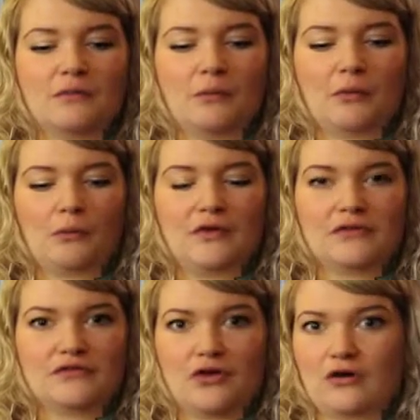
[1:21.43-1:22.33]
about what
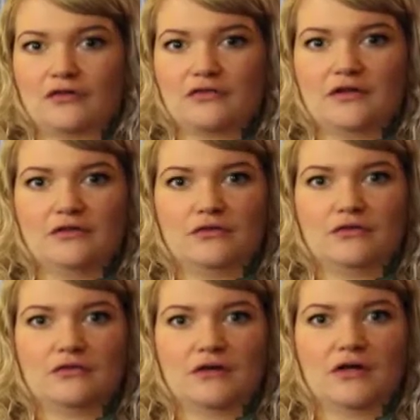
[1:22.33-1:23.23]
doctors can do
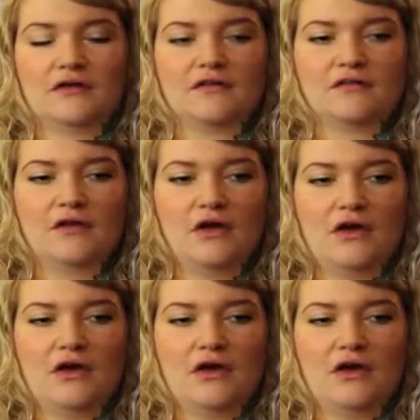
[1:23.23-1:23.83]
for us,